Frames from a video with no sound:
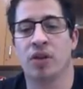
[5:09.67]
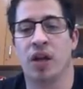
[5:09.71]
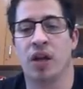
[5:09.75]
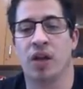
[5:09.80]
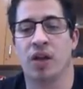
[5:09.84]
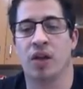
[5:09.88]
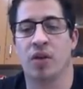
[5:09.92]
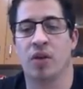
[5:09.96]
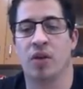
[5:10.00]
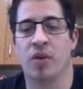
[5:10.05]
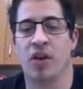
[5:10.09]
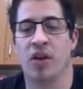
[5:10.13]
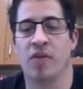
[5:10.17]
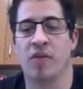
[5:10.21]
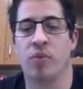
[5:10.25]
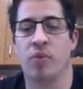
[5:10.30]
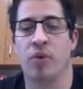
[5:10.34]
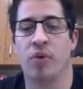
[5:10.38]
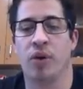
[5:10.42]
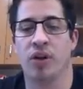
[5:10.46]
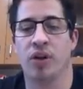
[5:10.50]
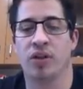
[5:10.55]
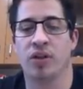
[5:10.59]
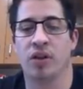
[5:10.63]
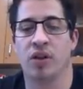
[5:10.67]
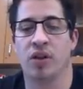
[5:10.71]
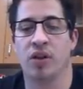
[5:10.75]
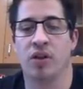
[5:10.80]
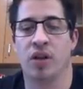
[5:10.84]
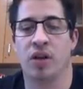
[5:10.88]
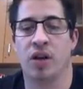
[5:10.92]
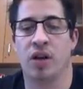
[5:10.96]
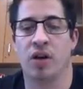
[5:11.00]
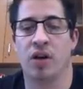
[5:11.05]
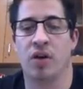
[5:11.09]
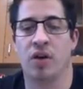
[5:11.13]
and that we have points
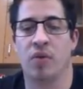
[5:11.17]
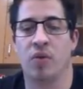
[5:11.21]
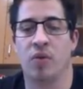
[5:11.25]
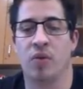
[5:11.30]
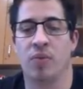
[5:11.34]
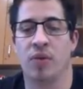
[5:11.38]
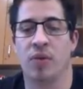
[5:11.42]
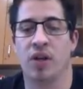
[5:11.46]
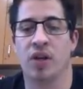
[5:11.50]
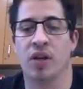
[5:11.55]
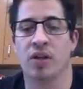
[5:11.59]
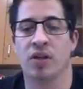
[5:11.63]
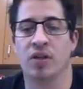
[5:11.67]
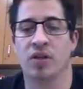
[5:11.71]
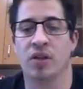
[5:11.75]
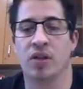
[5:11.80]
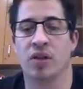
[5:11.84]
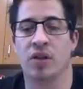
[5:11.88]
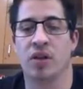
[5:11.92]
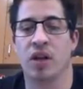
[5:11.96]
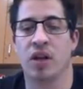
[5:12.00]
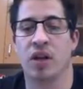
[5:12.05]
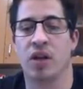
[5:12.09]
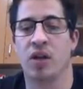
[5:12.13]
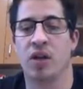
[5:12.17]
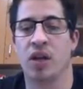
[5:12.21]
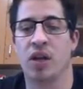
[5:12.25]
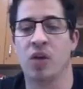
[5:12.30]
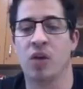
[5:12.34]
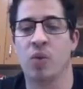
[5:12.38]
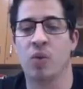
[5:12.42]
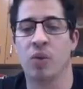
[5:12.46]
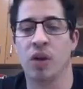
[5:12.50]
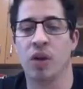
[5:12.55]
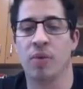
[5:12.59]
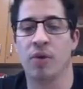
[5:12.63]
that would be considered like
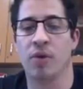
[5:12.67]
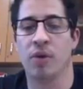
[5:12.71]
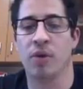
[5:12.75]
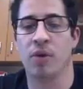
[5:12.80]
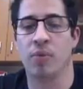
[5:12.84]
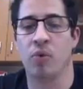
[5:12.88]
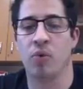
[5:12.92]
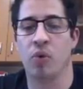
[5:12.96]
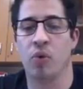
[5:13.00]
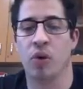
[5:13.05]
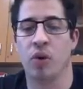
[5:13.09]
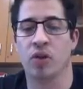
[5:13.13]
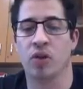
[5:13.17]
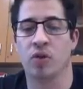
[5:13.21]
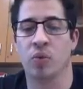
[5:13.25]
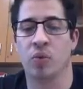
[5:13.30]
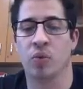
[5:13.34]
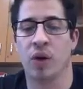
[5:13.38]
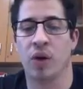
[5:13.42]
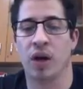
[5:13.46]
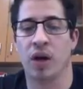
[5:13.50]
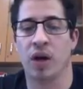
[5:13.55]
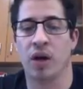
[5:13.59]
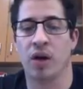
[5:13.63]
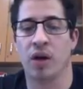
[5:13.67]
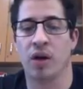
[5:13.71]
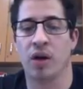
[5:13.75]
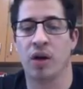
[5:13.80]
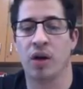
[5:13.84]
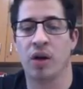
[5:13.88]
equilibrium points, where